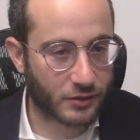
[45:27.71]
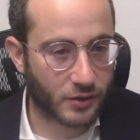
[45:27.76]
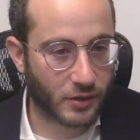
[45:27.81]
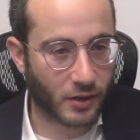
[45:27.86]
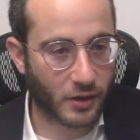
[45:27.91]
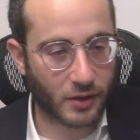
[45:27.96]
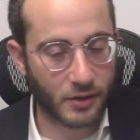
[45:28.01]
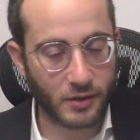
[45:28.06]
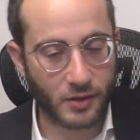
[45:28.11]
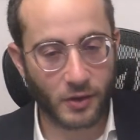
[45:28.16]

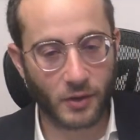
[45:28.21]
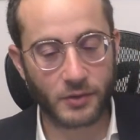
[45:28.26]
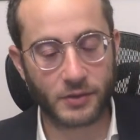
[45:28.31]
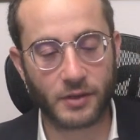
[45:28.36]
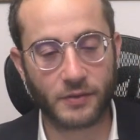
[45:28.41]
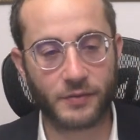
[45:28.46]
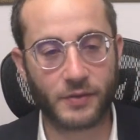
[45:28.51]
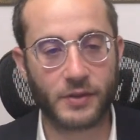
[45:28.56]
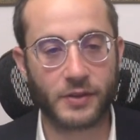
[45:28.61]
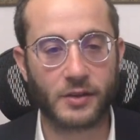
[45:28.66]
to you know
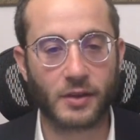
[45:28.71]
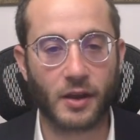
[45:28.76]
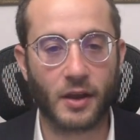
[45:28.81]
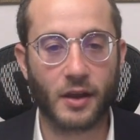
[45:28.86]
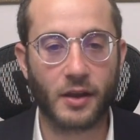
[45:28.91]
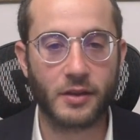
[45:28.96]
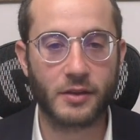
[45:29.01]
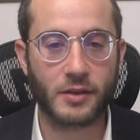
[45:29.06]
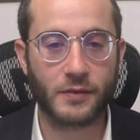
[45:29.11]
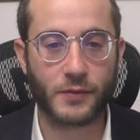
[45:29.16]
different
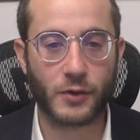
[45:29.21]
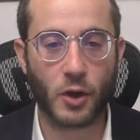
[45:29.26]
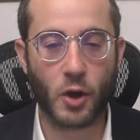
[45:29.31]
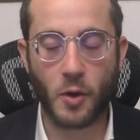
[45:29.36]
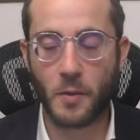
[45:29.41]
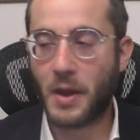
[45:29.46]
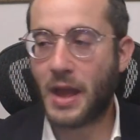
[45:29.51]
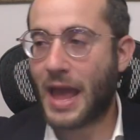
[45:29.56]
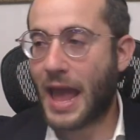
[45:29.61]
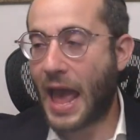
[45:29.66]
uh, different
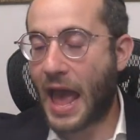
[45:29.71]
home.